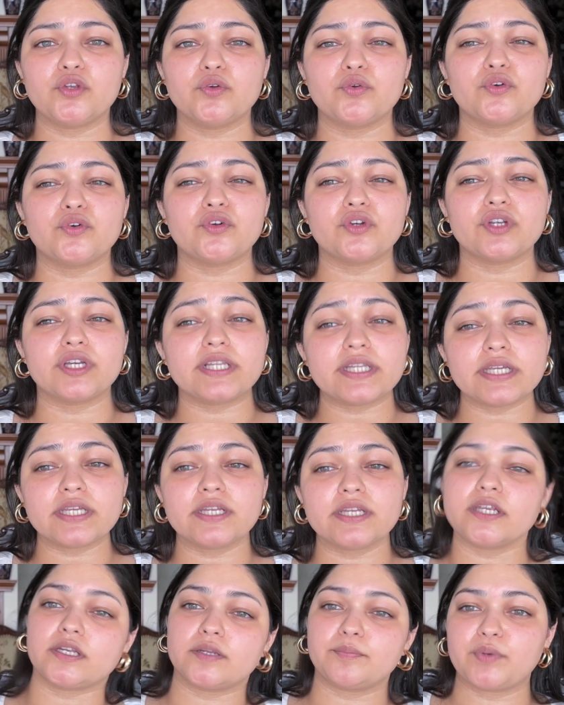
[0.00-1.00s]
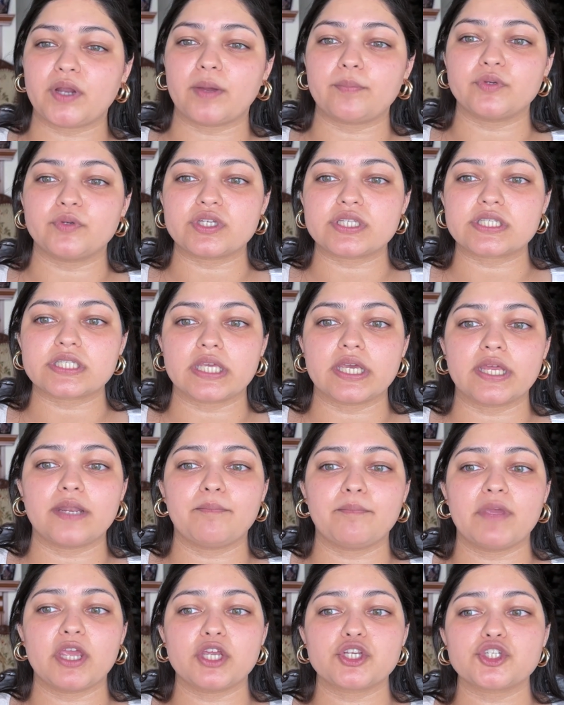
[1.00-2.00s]
You really need to prep your
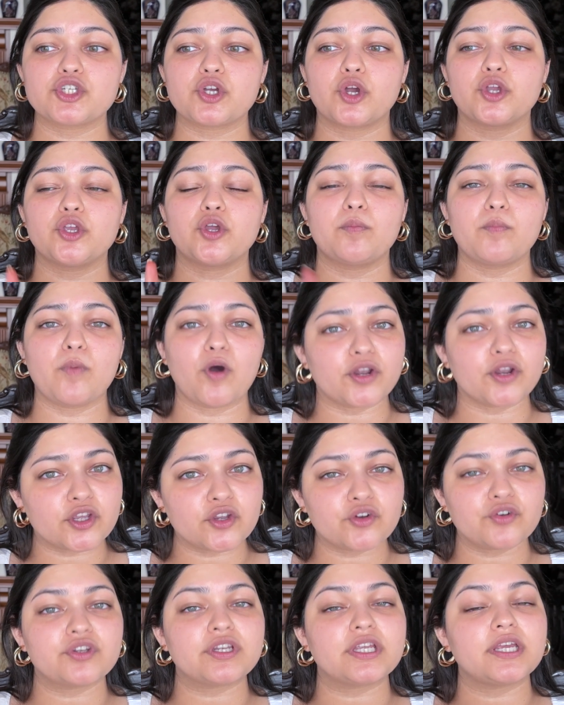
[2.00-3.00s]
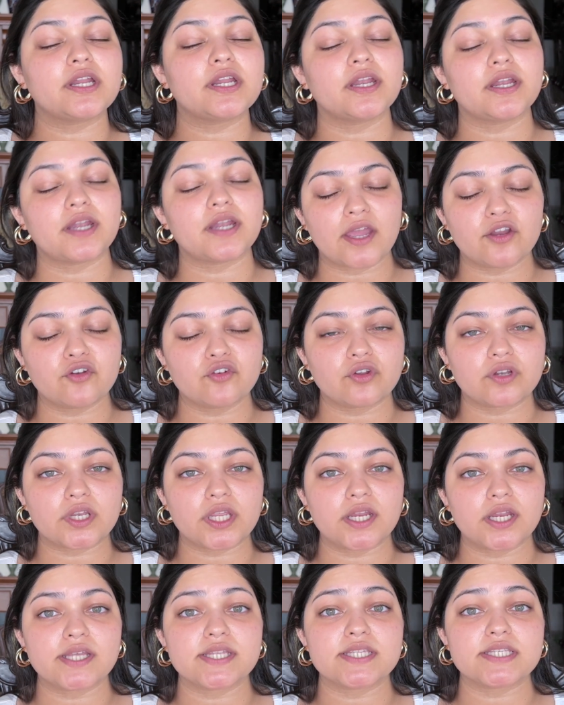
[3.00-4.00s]
skin. Make sure your morning routine and night
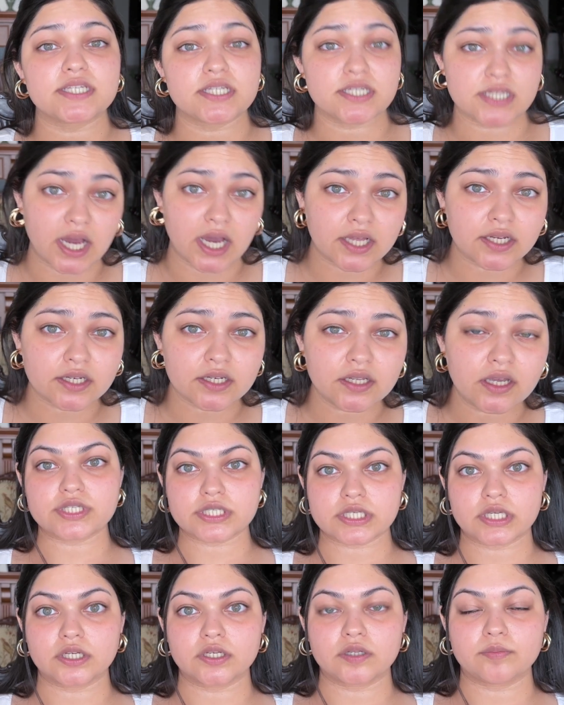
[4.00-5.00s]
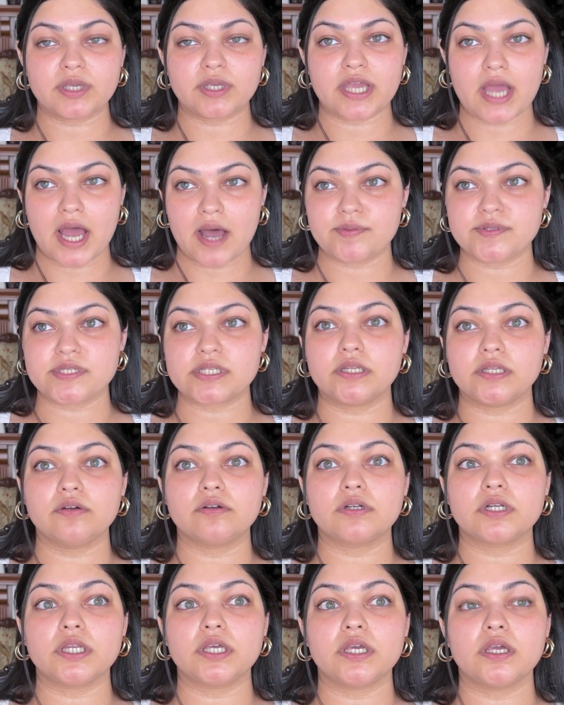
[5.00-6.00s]
routine is done. Your skin to be
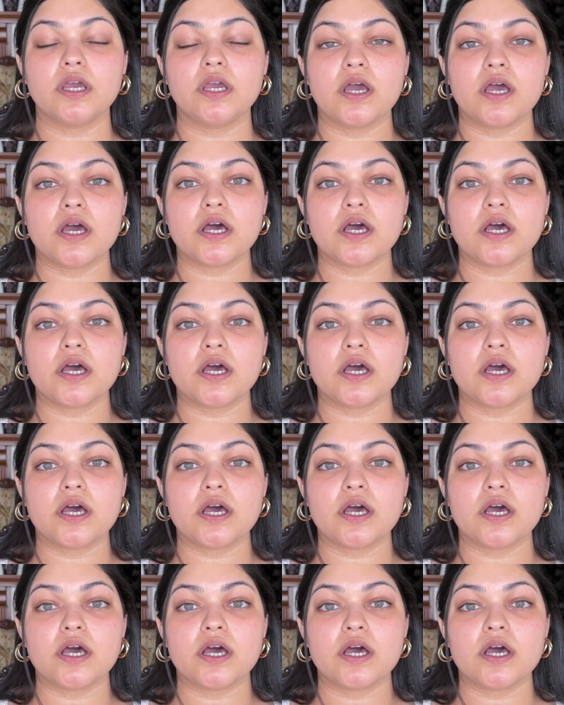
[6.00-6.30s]
absolutely